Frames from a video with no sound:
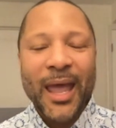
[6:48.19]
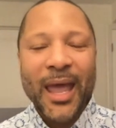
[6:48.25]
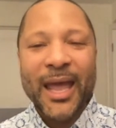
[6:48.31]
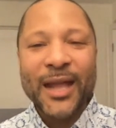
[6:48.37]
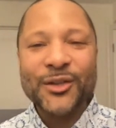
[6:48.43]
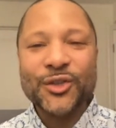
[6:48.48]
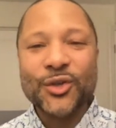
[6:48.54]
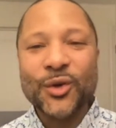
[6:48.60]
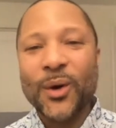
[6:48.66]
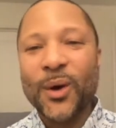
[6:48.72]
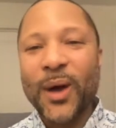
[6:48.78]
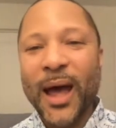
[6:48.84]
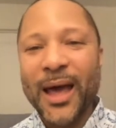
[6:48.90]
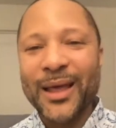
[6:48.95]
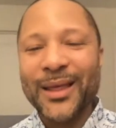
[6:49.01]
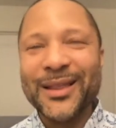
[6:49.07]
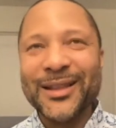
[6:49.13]
And so
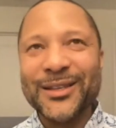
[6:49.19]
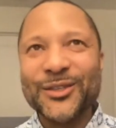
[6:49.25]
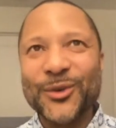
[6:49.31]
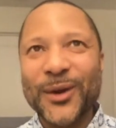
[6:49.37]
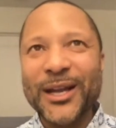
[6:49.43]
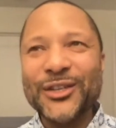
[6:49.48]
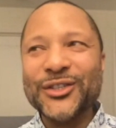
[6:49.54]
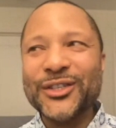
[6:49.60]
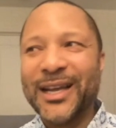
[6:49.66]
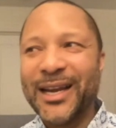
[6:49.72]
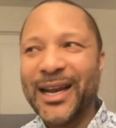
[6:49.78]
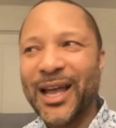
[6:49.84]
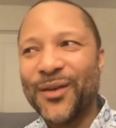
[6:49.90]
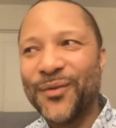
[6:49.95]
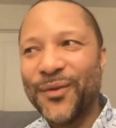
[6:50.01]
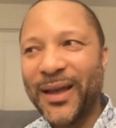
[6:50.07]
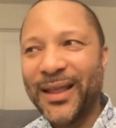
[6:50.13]
strangely
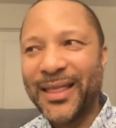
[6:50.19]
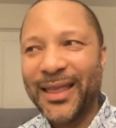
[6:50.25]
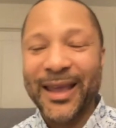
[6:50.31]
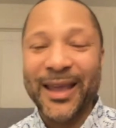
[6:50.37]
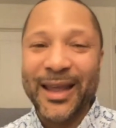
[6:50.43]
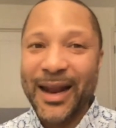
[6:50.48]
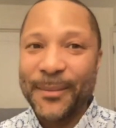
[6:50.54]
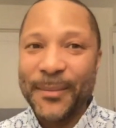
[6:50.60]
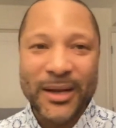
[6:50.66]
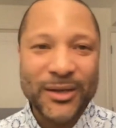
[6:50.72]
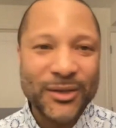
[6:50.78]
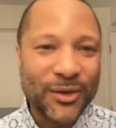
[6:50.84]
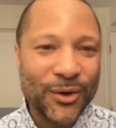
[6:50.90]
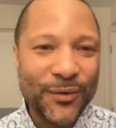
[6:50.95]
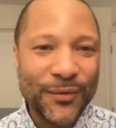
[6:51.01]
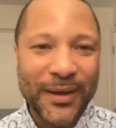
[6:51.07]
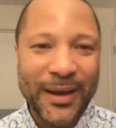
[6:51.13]
enough, I think, and I'm not
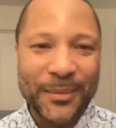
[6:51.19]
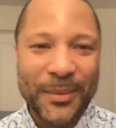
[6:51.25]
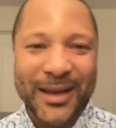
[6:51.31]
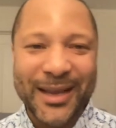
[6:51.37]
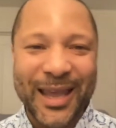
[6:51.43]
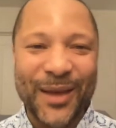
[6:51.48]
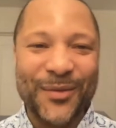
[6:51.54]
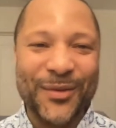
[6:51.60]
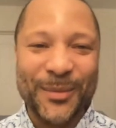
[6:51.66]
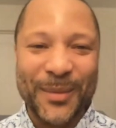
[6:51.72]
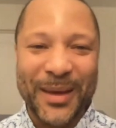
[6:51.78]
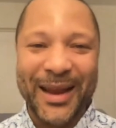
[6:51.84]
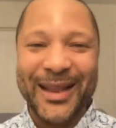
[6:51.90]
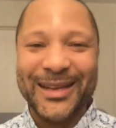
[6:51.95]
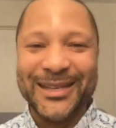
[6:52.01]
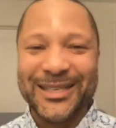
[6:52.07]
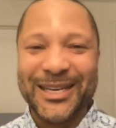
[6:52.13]
giving them
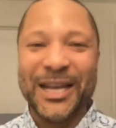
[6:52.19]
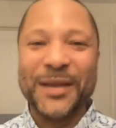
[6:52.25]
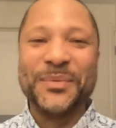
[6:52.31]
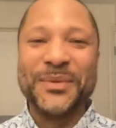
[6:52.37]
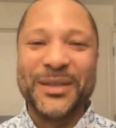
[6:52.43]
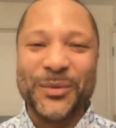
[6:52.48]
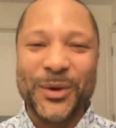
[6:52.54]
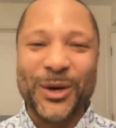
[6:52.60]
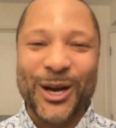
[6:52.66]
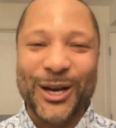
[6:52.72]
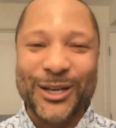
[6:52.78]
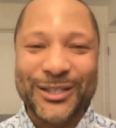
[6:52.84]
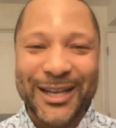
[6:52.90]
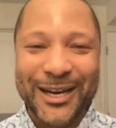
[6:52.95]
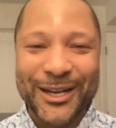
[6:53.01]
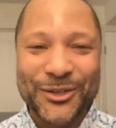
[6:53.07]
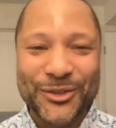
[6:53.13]
any tips in regards
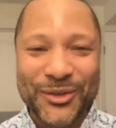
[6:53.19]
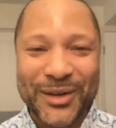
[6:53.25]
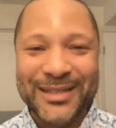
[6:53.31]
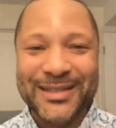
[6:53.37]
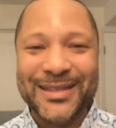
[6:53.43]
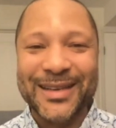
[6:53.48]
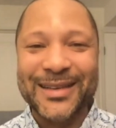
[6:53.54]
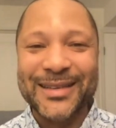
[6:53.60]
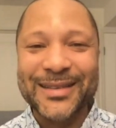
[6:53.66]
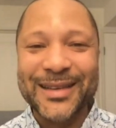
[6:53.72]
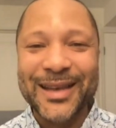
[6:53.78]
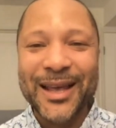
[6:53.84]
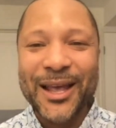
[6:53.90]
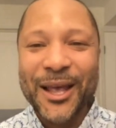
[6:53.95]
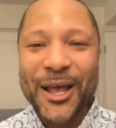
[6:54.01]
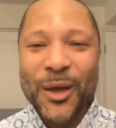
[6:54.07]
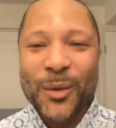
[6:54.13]
to how to address this,
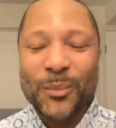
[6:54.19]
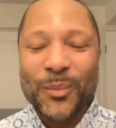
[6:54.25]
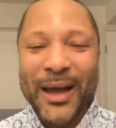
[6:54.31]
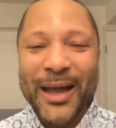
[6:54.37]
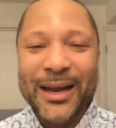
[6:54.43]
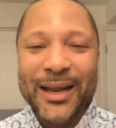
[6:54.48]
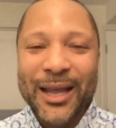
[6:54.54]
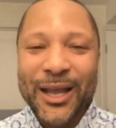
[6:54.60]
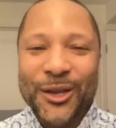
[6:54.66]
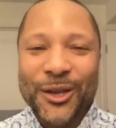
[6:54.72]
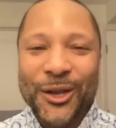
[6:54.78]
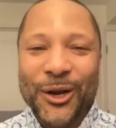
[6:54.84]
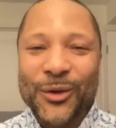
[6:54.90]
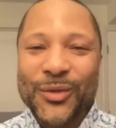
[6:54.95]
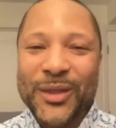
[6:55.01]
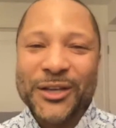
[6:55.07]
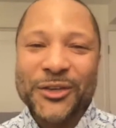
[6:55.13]
but, you
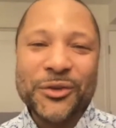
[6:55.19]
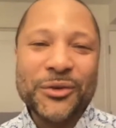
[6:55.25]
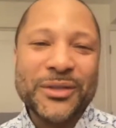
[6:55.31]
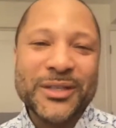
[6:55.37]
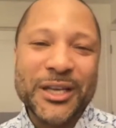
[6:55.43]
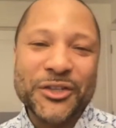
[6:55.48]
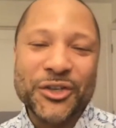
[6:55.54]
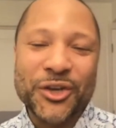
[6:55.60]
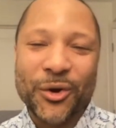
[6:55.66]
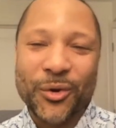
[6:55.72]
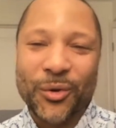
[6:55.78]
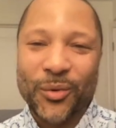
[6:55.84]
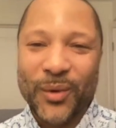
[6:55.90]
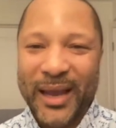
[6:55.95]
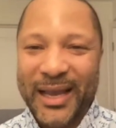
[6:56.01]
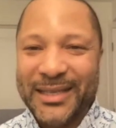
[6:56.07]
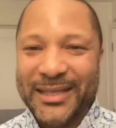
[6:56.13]
know, they use such
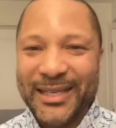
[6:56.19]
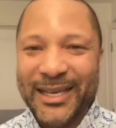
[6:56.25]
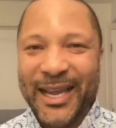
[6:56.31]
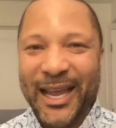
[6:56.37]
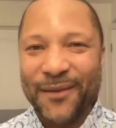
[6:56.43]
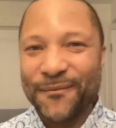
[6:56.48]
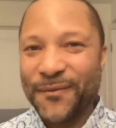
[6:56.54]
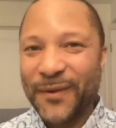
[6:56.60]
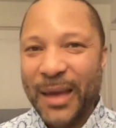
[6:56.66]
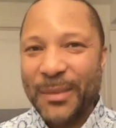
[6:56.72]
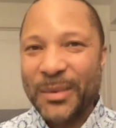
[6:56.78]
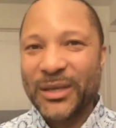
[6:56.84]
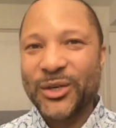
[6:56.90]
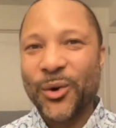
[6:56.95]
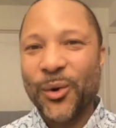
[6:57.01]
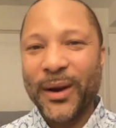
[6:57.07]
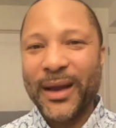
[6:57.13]
crazy
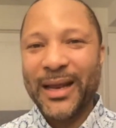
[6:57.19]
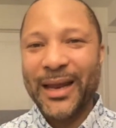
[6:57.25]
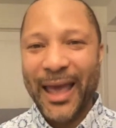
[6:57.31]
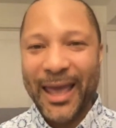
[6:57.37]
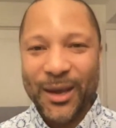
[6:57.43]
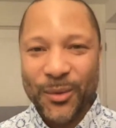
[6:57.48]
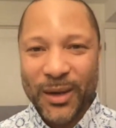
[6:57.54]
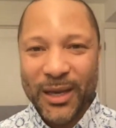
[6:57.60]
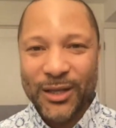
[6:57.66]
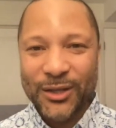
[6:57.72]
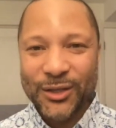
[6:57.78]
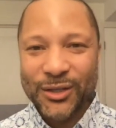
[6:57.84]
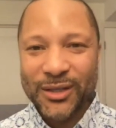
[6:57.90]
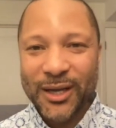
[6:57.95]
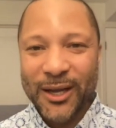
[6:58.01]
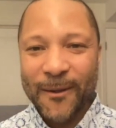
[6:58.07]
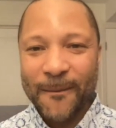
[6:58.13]
inflammatory
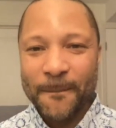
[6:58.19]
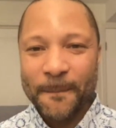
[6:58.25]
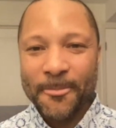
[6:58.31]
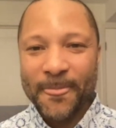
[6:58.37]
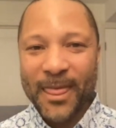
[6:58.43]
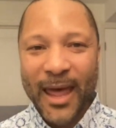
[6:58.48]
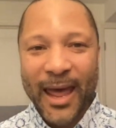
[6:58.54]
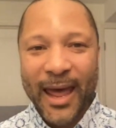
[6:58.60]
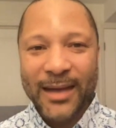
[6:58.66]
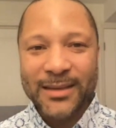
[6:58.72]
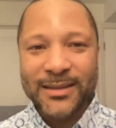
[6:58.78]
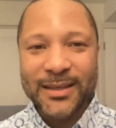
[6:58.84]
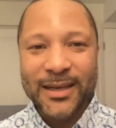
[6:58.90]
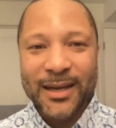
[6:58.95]
language that